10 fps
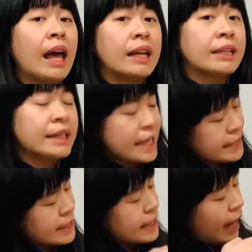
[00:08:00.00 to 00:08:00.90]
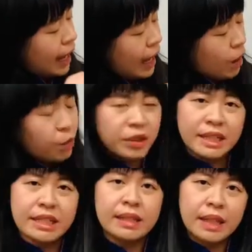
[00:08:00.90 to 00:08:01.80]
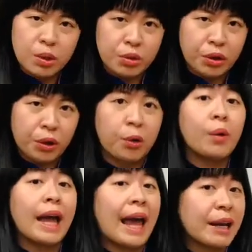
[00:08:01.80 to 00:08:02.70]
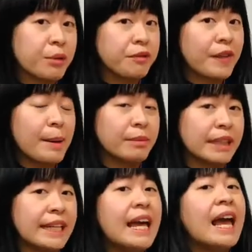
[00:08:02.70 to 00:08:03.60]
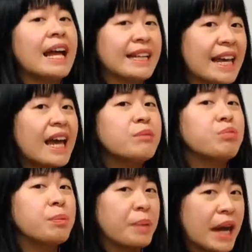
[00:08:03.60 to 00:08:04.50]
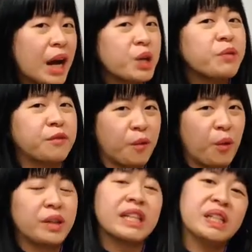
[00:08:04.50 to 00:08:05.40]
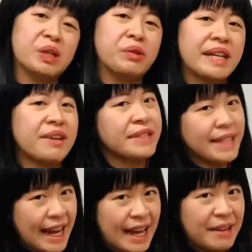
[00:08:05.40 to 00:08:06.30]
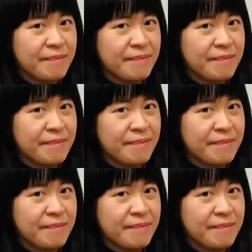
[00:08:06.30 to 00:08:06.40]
Let's see how this little girl and her family get prepared for the New Year's Day.